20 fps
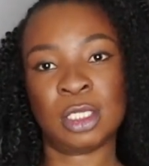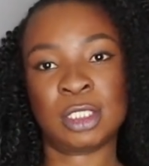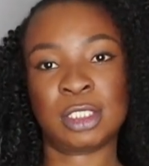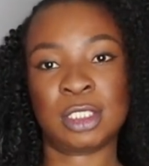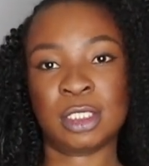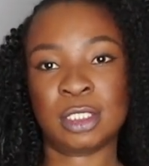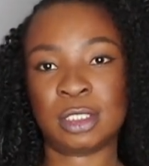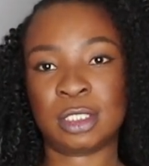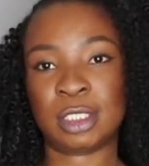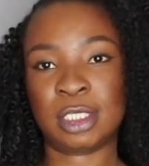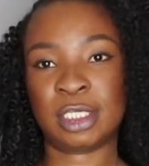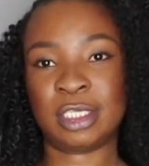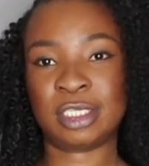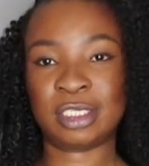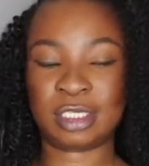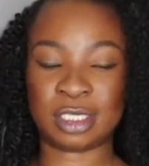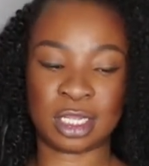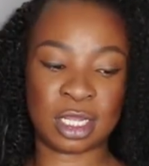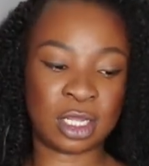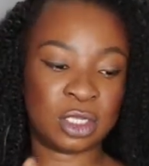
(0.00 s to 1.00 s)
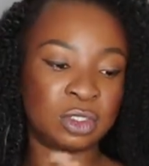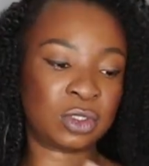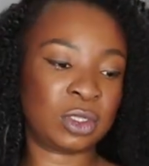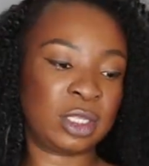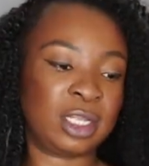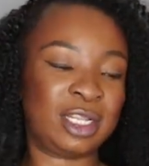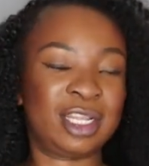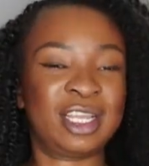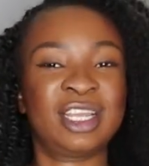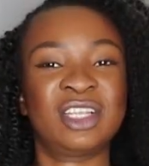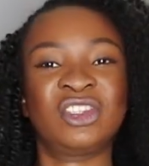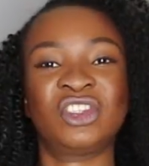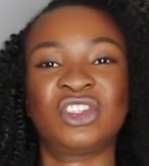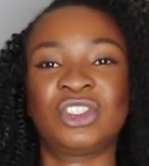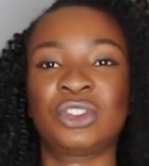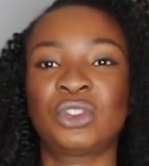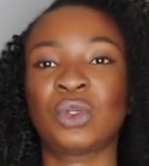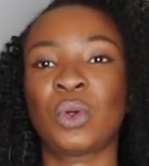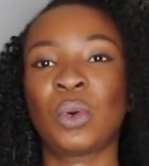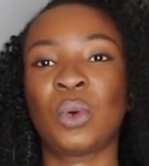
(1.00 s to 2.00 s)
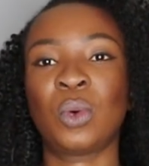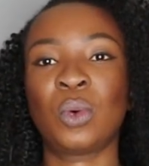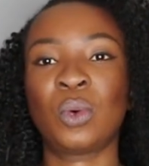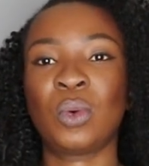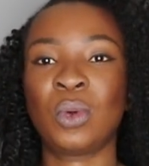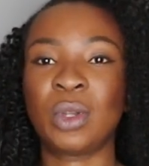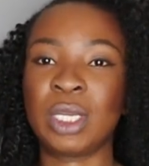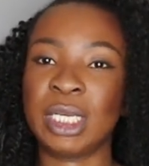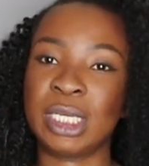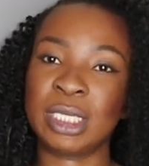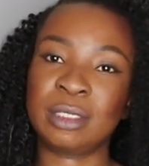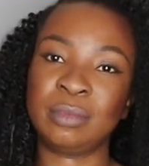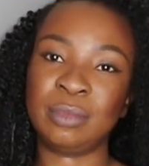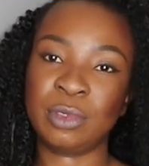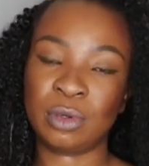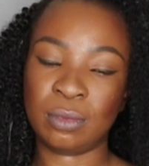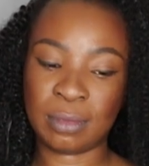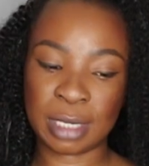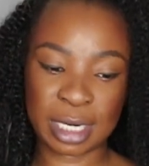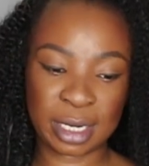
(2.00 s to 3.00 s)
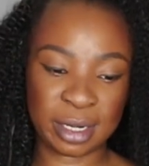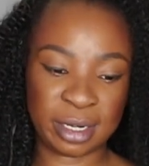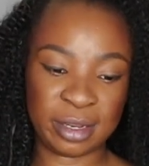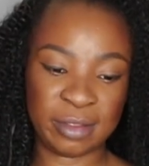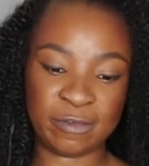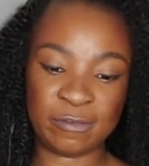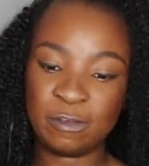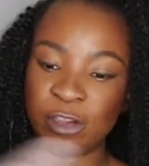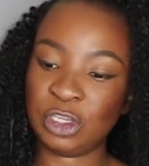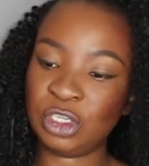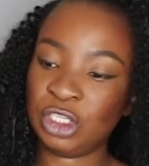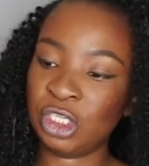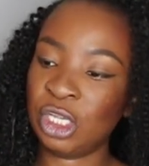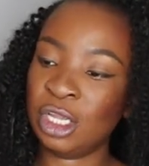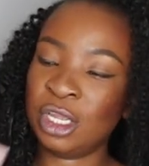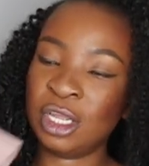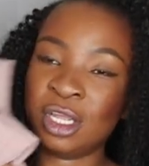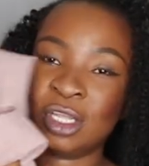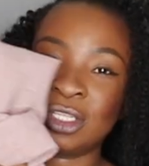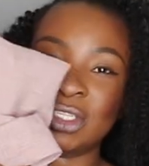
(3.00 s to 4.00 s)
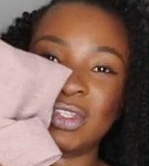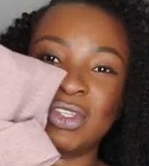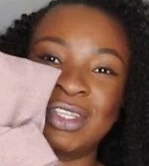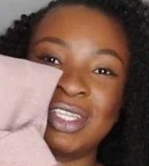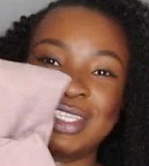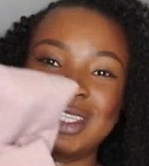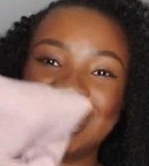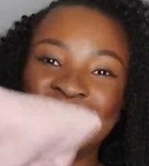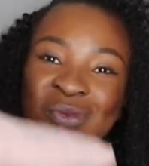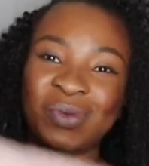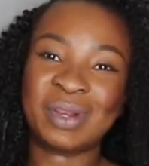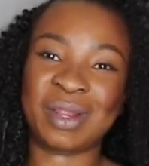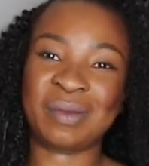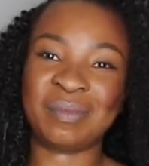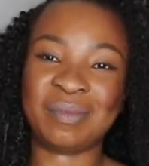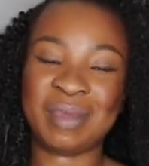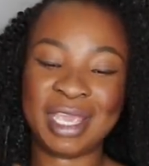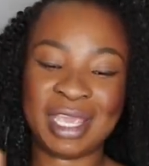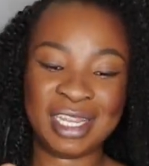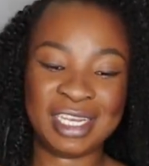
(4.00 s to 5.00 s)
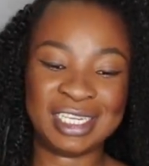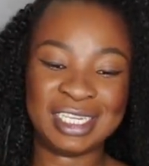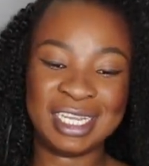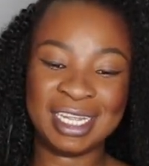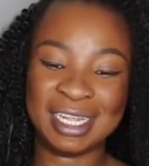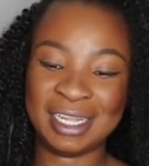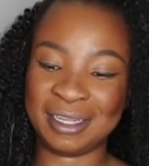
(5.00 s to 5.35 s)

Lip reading: tilted it so that it can show a little bit of my cleavage. So this is what I made,